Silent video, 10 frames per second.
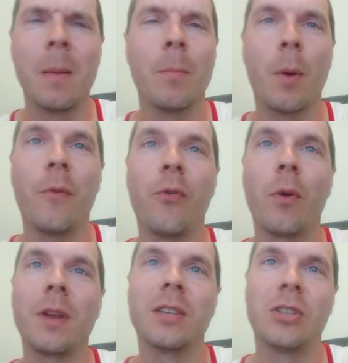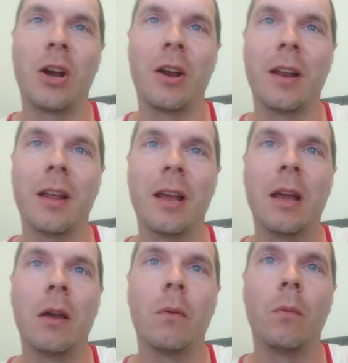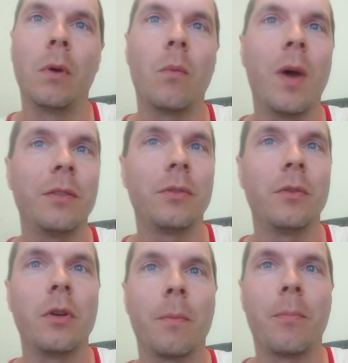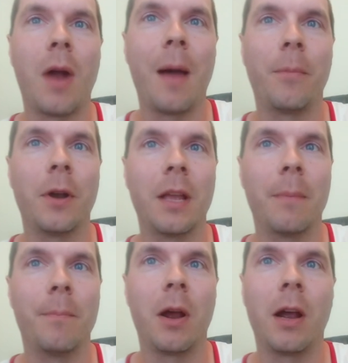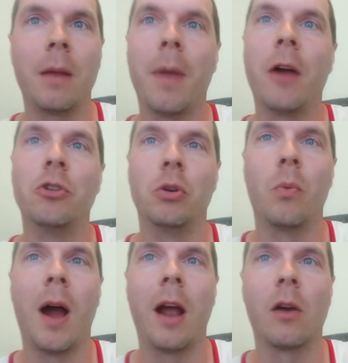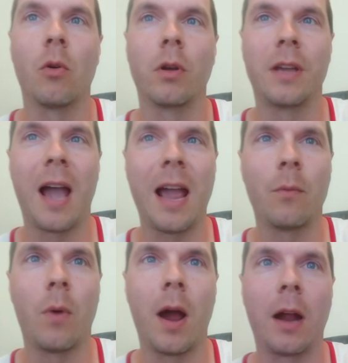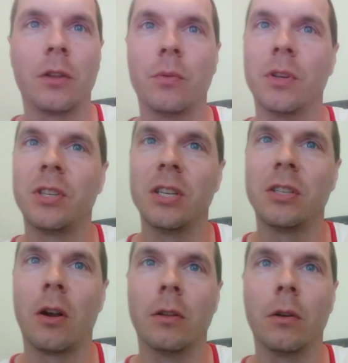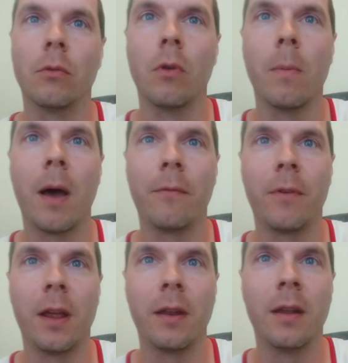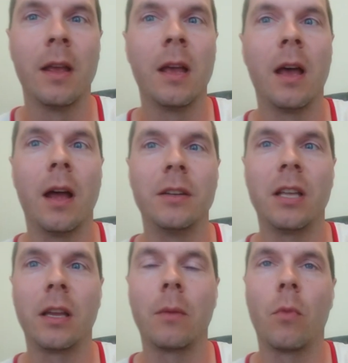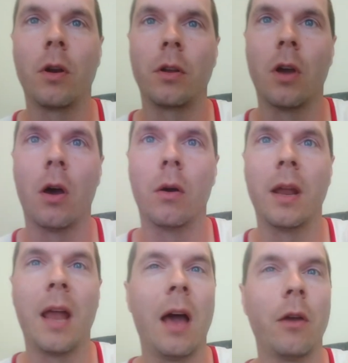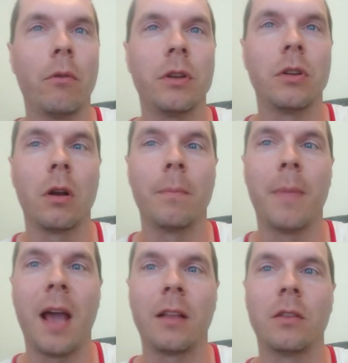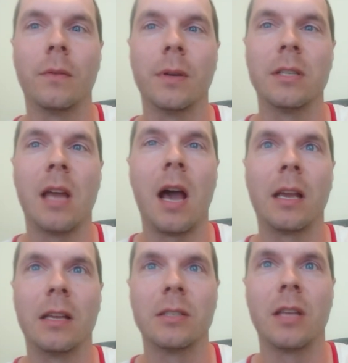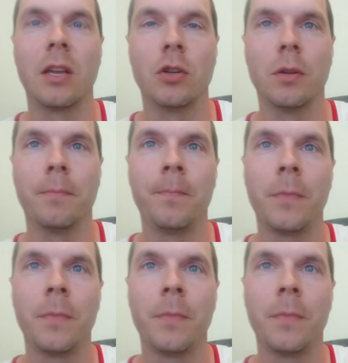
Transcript: But before we get started, we went through your property and buried boundary wire or guide wire to assist our little robot friend on telling him where to go and how to return back to his docking station.